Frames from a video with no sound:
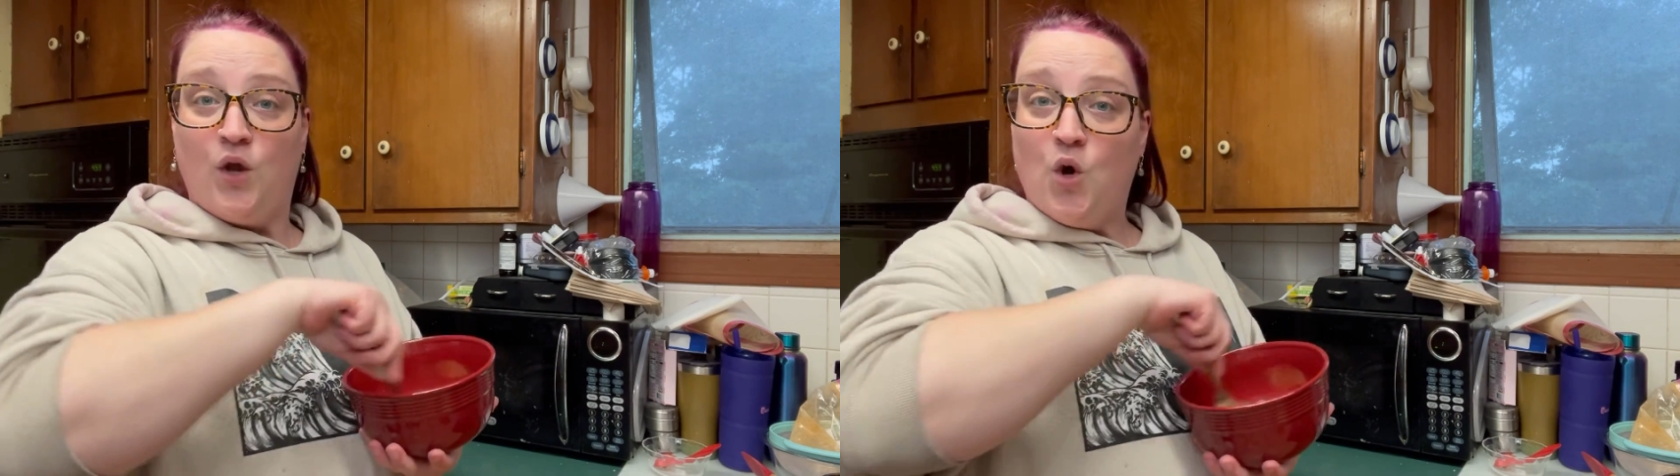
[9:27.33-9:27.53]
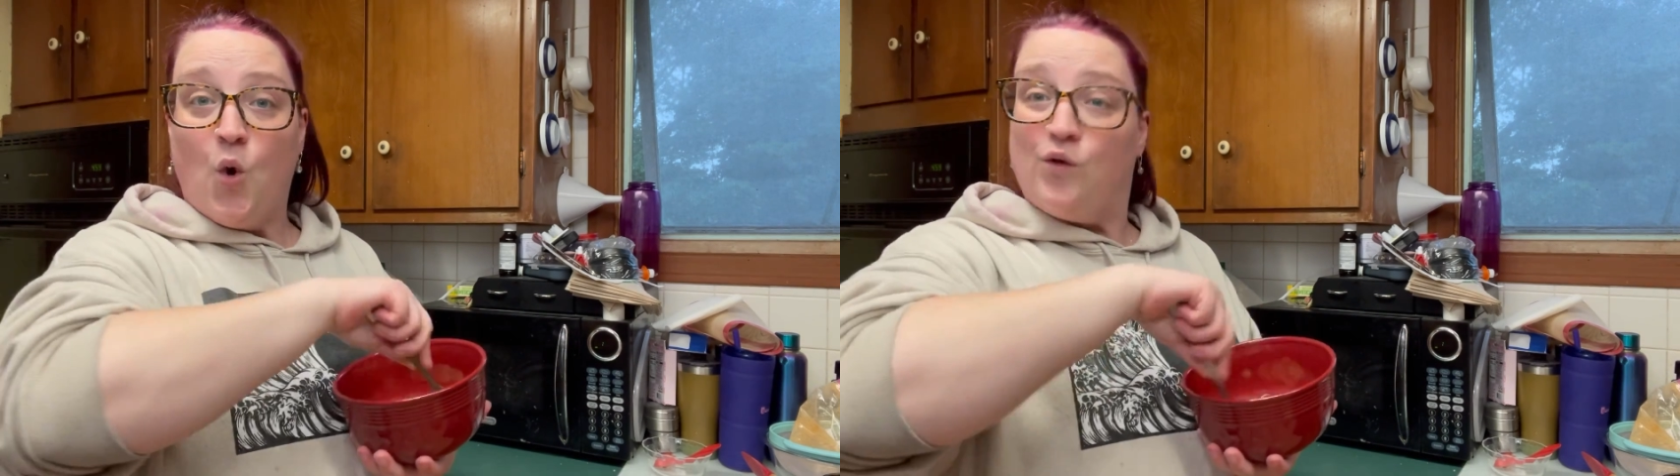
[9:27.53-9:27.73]

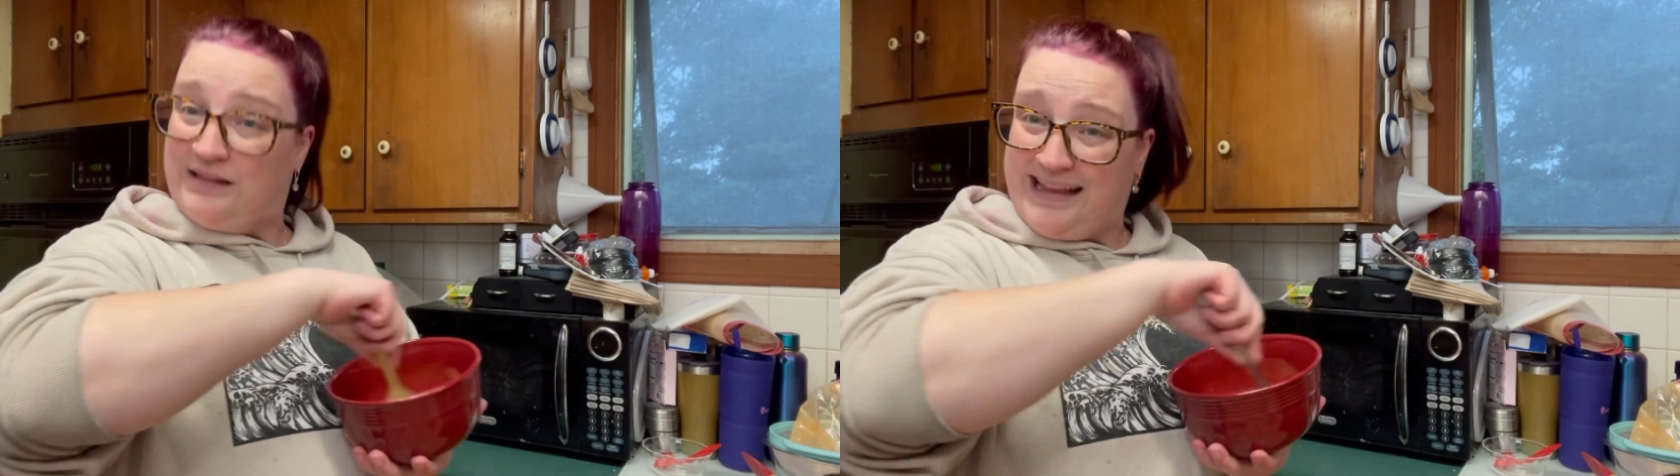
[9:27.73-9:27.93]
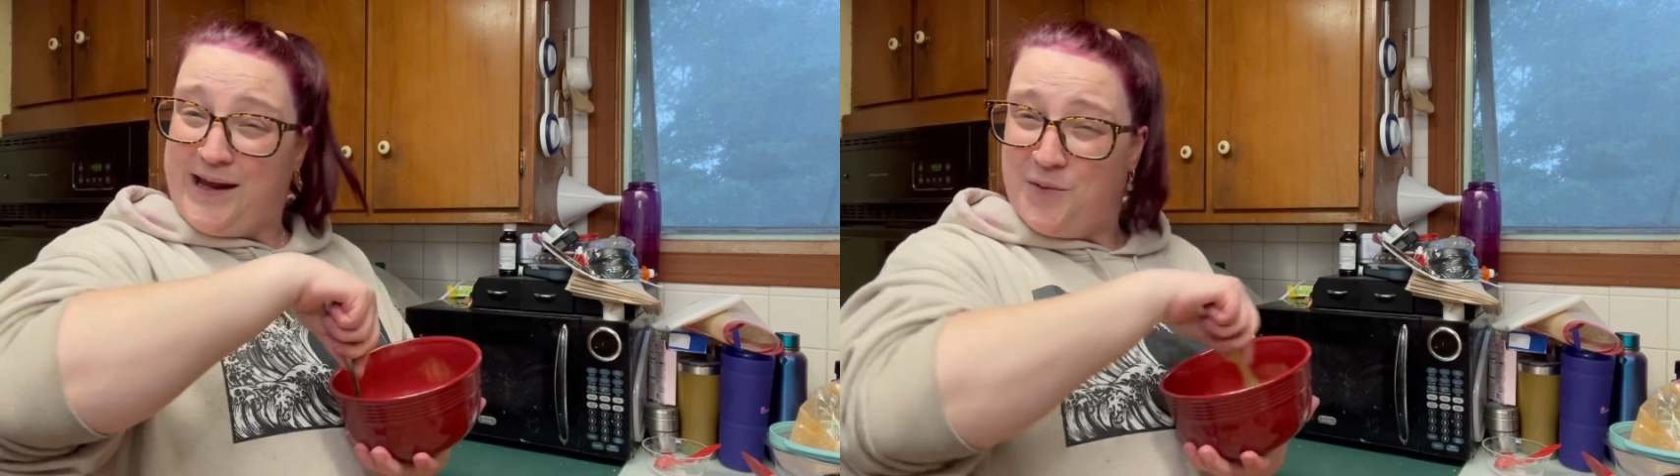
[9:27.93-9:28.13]
or
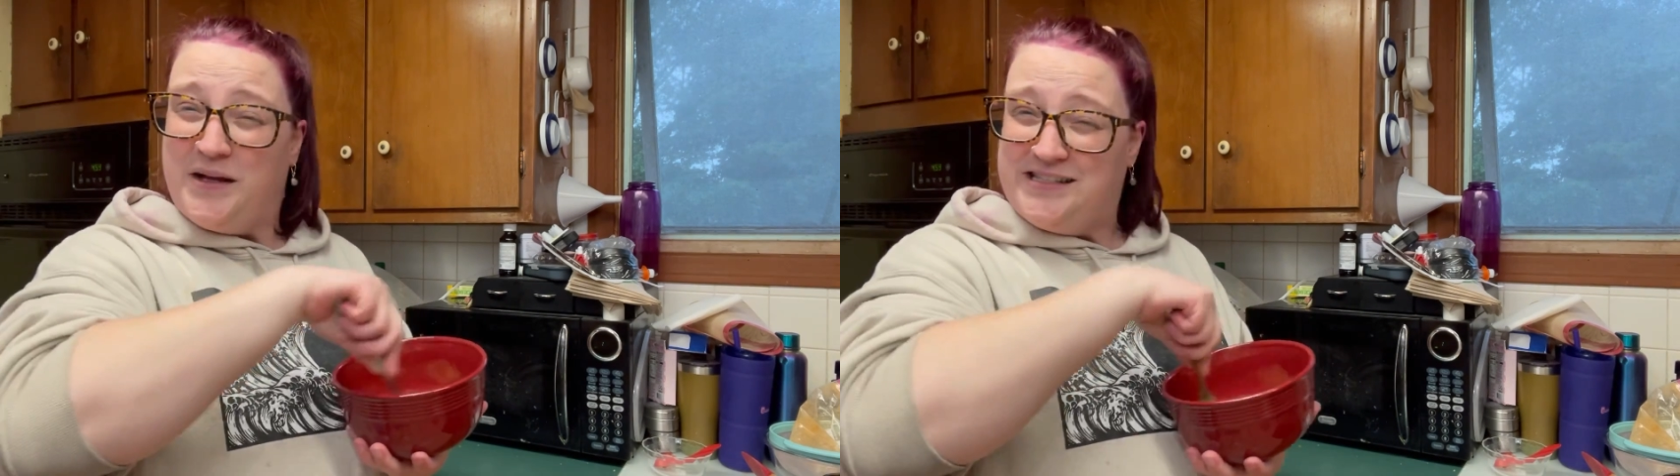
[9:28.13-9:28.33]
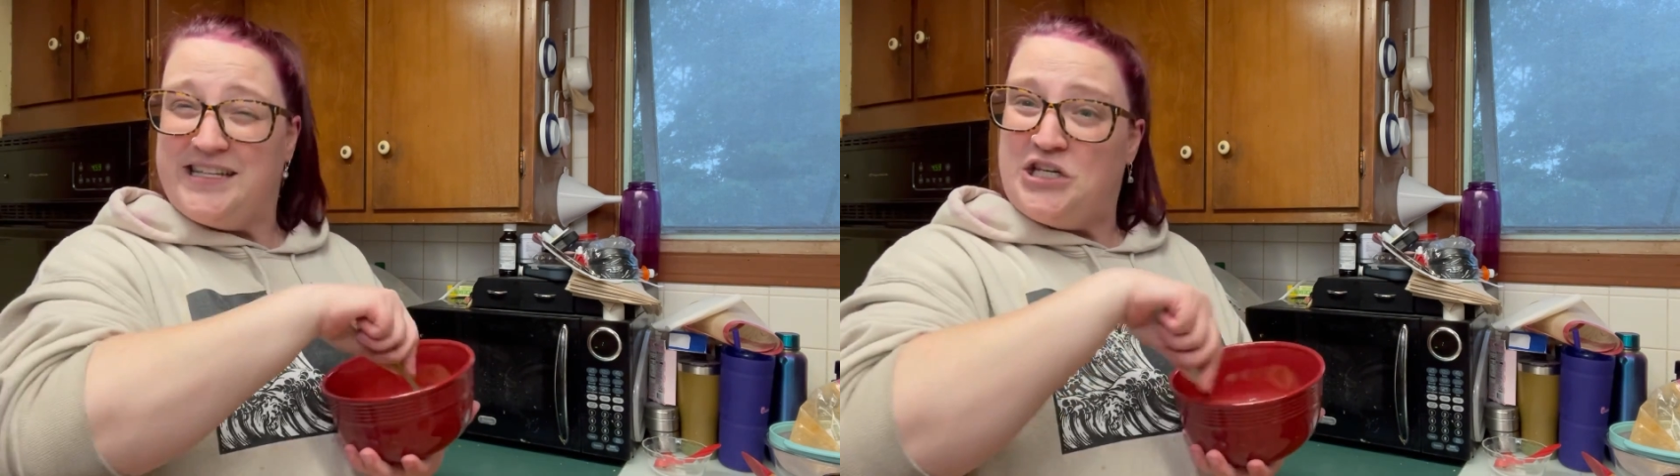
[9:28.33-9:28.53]

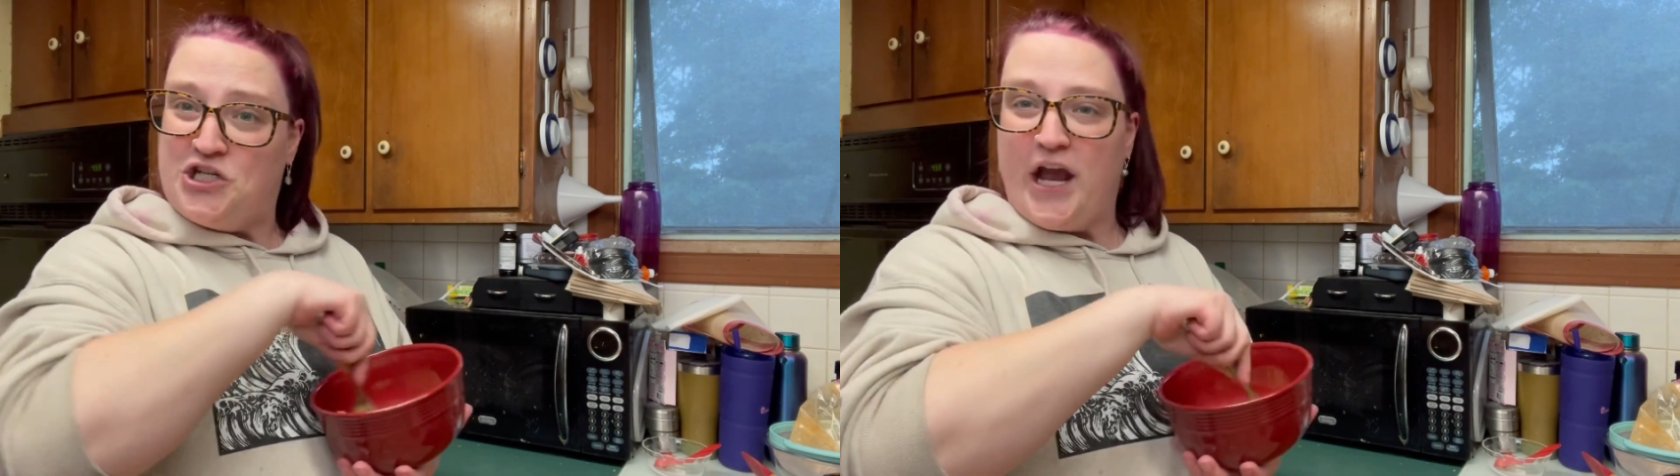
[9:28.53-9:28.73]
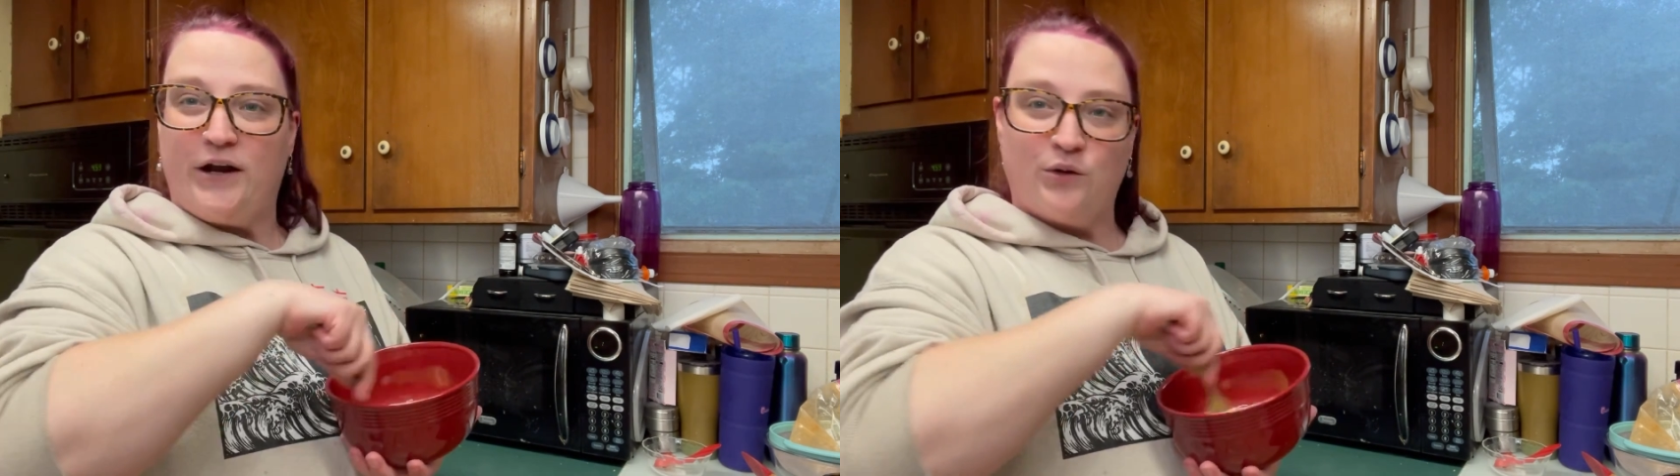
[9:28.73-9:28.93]
liquids in
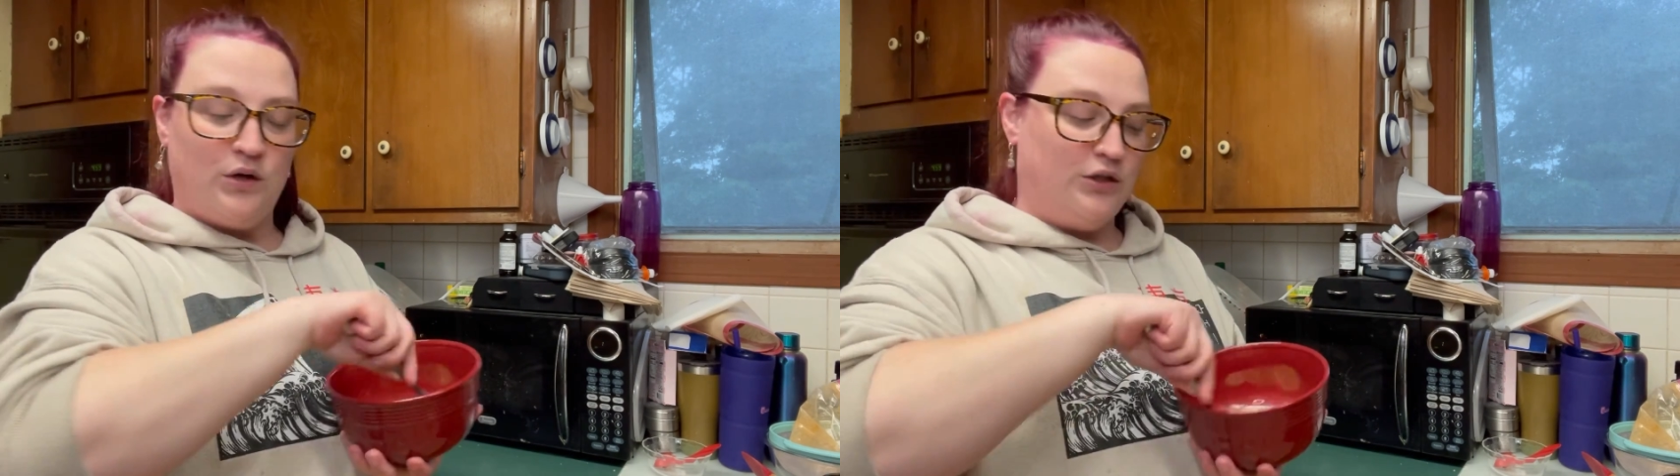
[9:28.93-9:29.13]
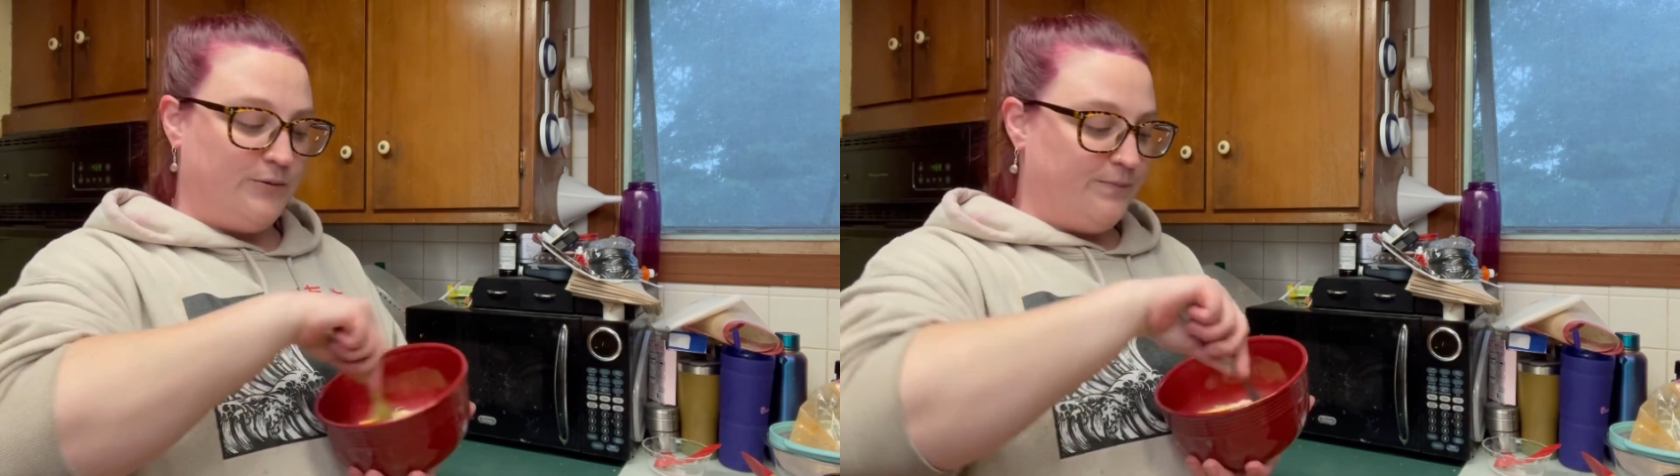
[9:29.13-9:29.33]

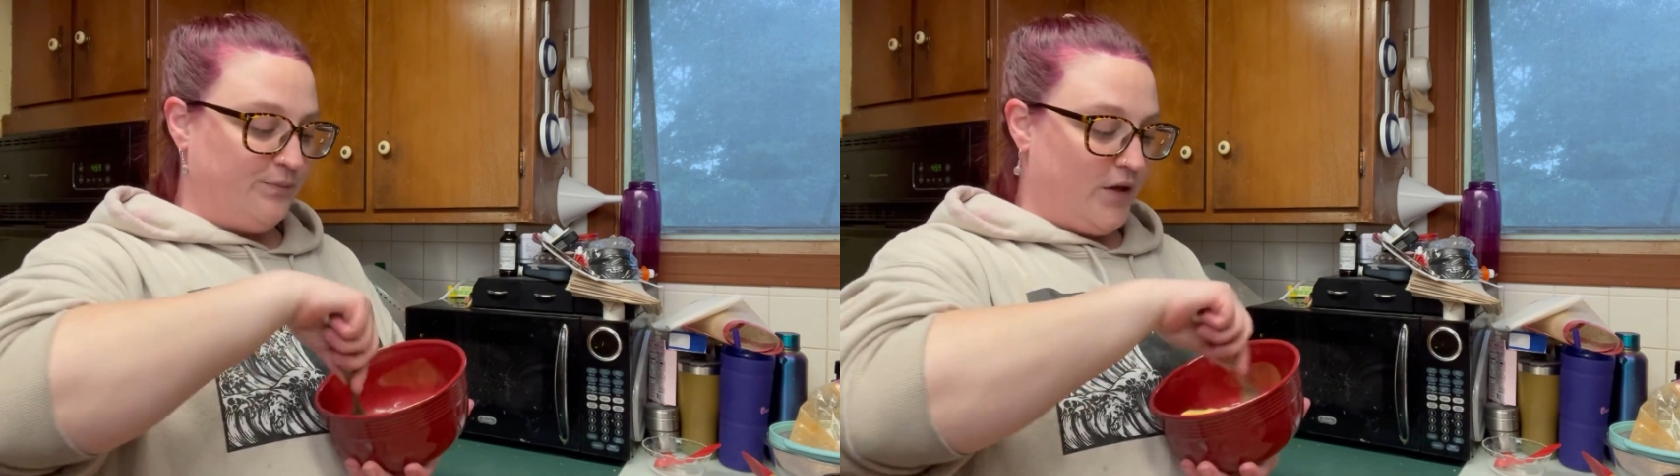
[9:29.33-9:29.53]
general,